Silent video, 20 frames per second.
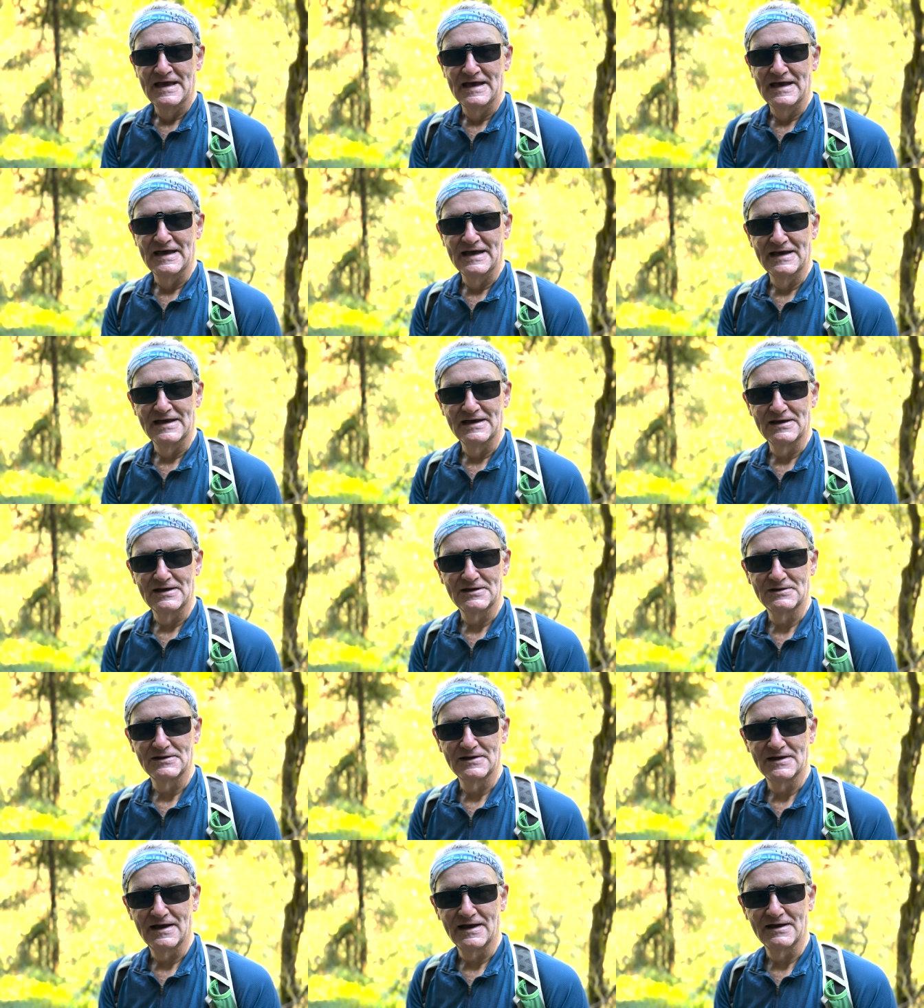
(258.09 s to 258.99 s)
Uh,
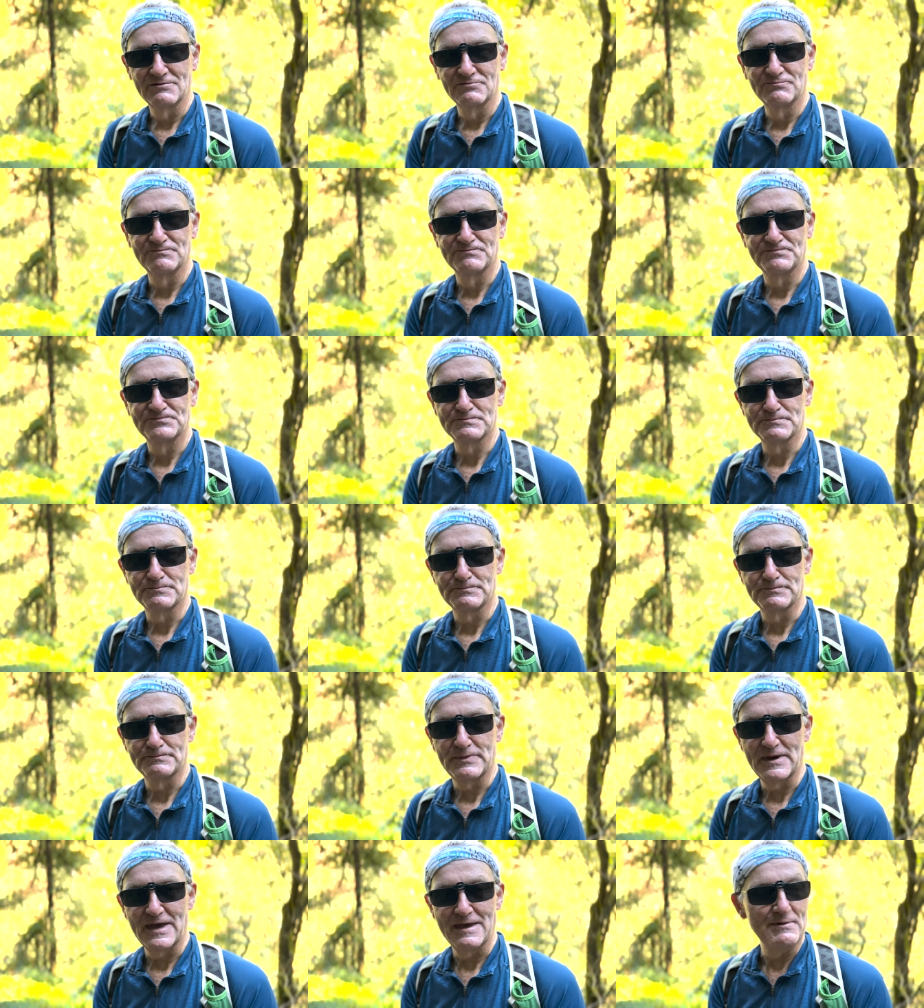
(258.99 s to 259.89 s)
I
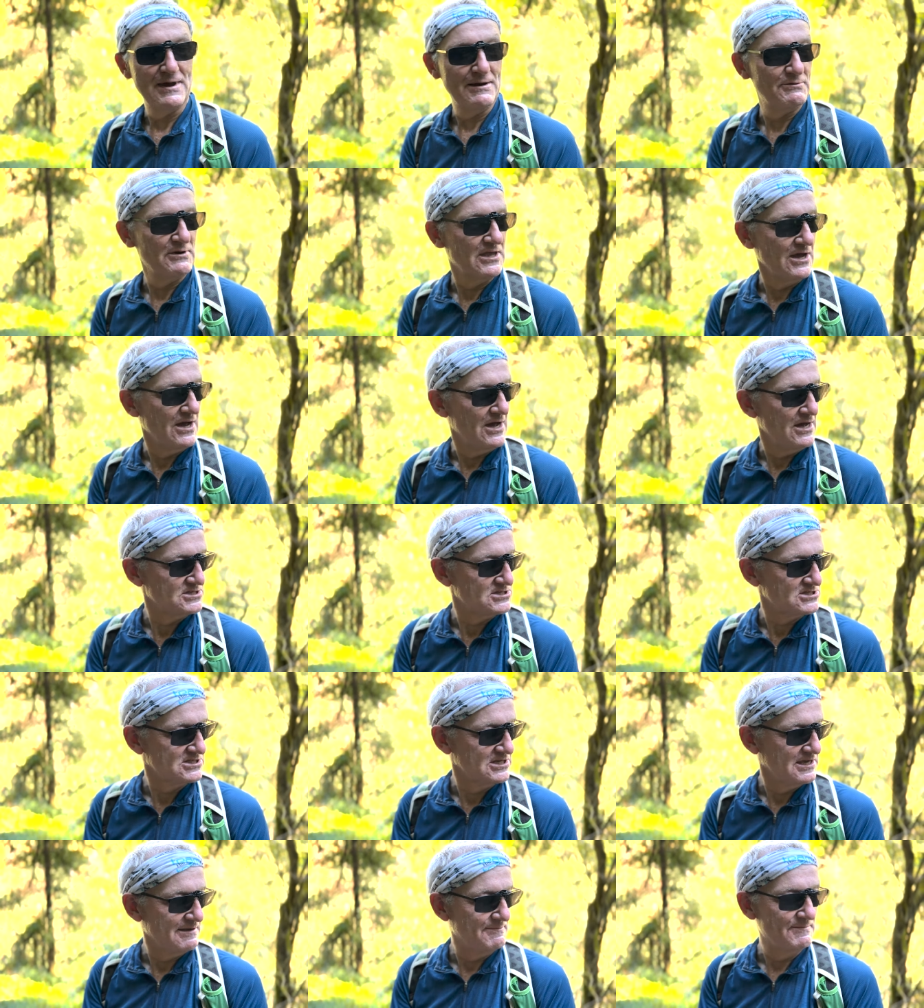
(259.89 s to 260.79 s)
paid my regards
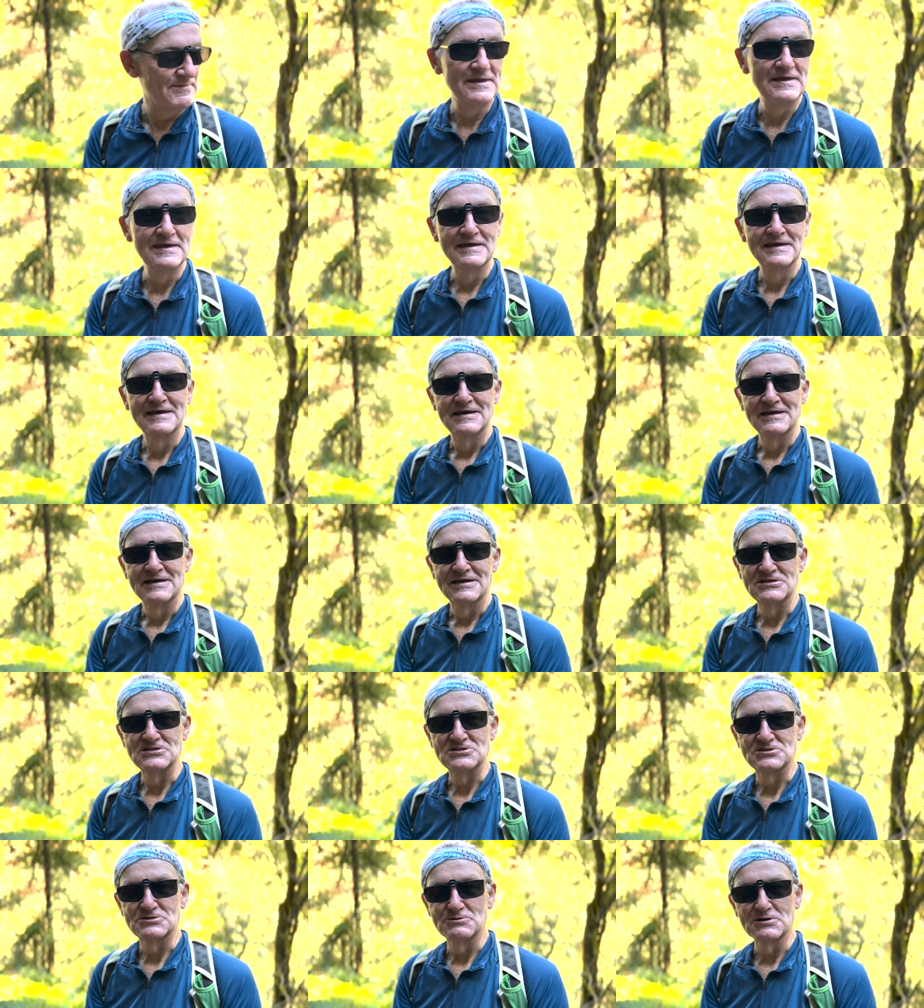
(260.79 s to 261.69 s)
to him.
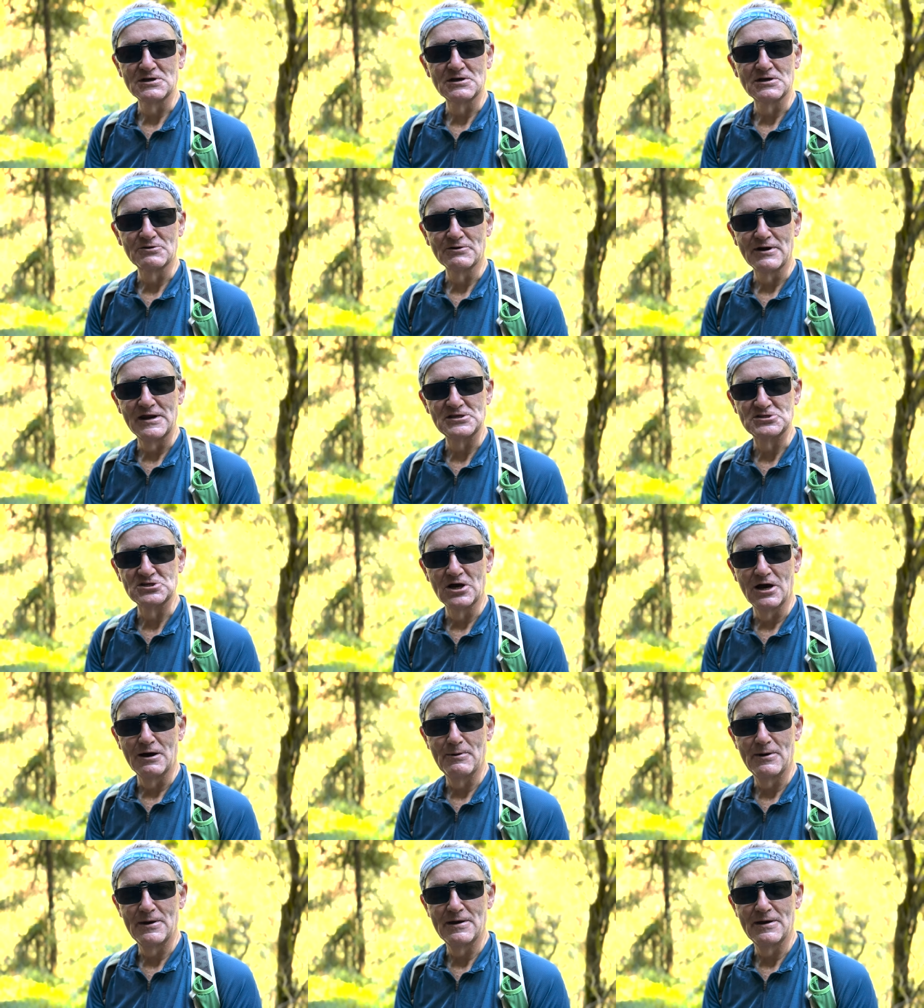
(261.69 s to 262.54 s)
He's doing a great job.